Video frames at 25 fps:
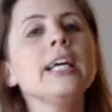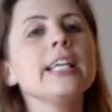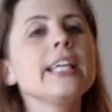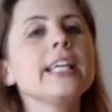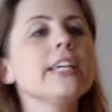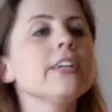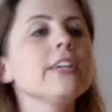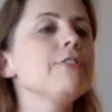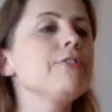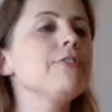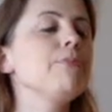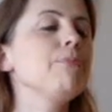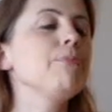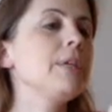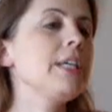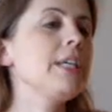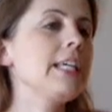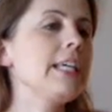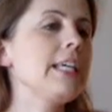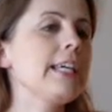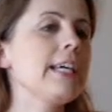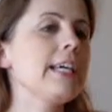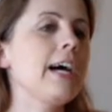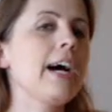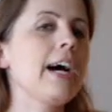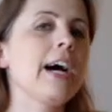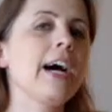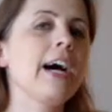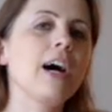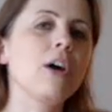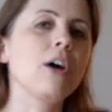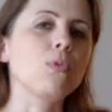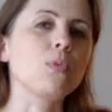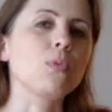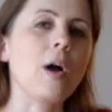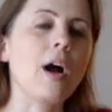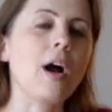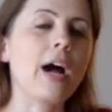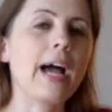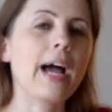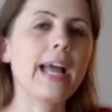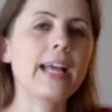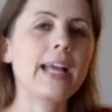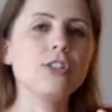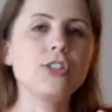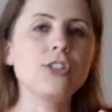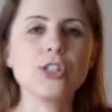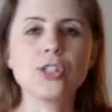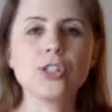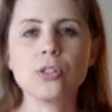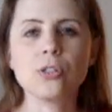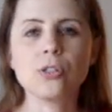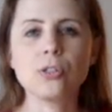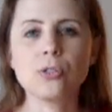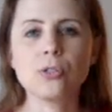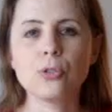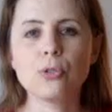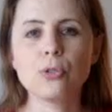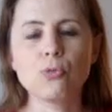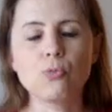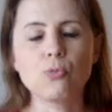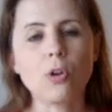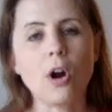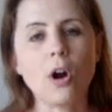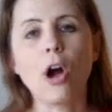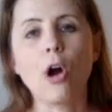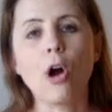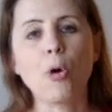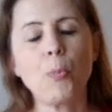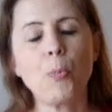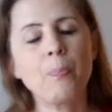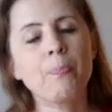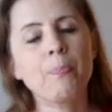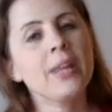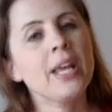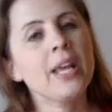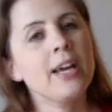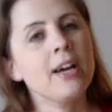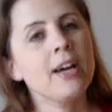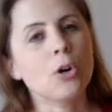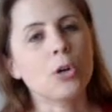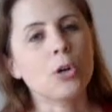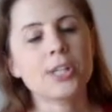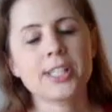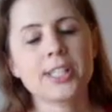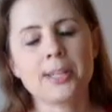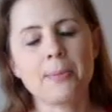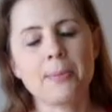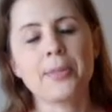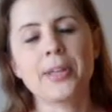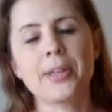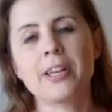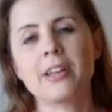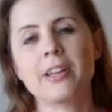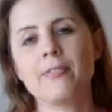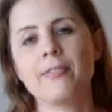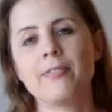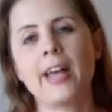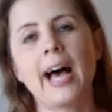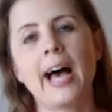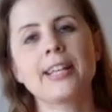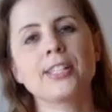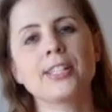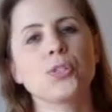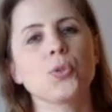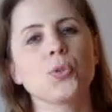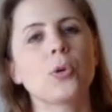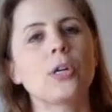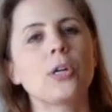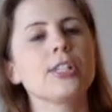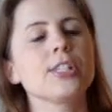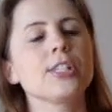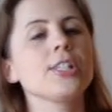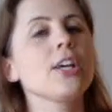give me a ride to Rome, or something of that sort.